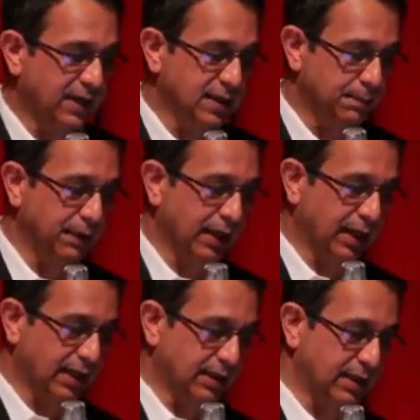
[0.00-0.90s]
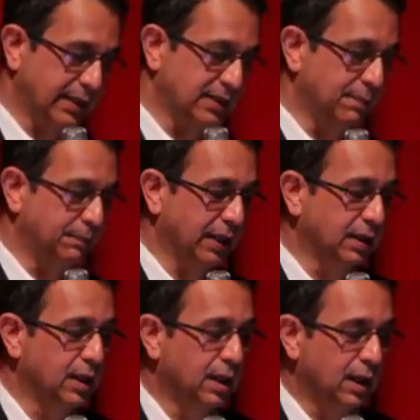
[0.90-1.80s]
dumping and late
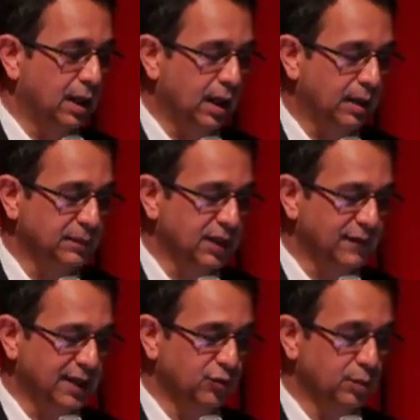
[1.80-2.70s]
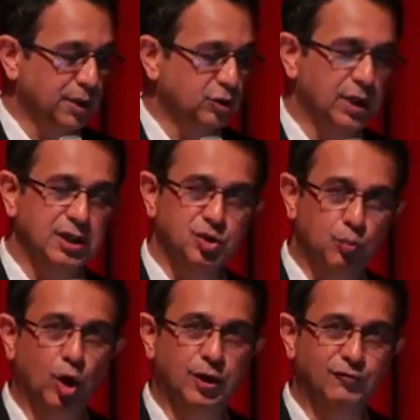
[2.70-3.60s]
dumping, the advice would be to eat
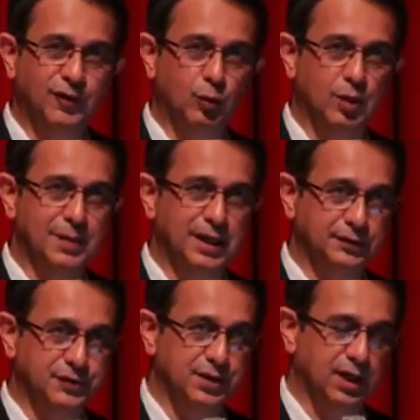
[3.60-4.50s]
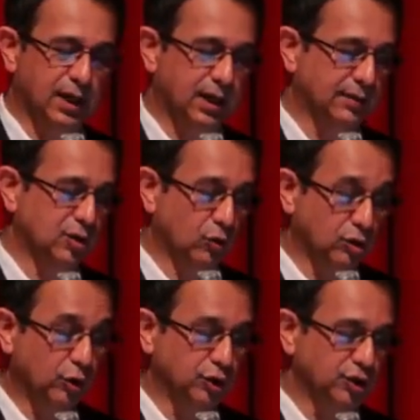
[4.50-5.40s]
small and frequent meals.
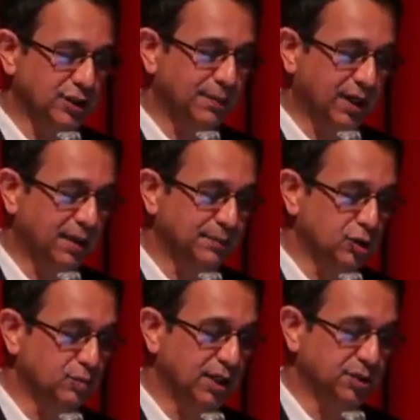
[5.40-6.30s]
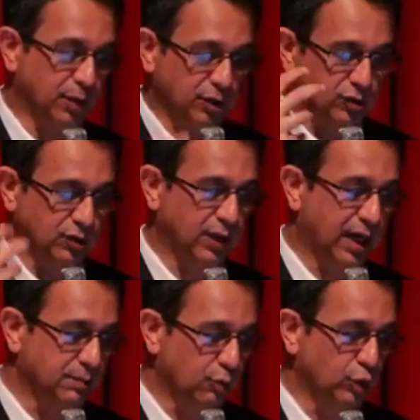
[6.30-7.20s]
Don't load your stomach up too much because you're going to
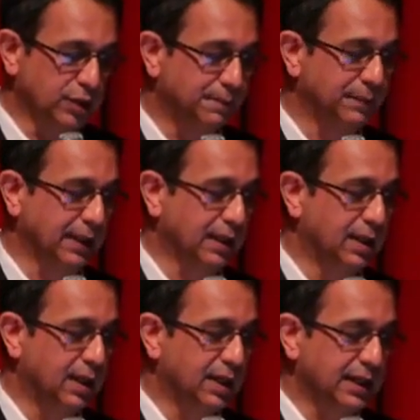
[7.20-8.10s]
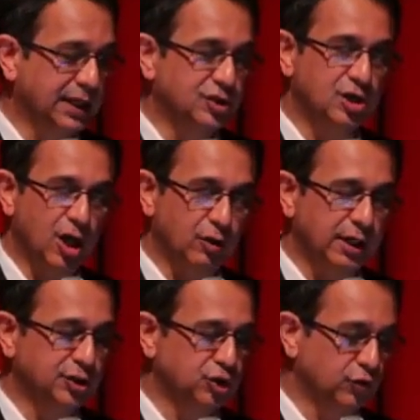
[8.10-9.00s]
get more dumping. Eat
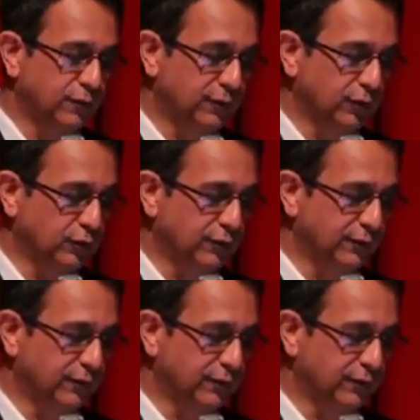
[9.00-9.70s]
slowly, chew food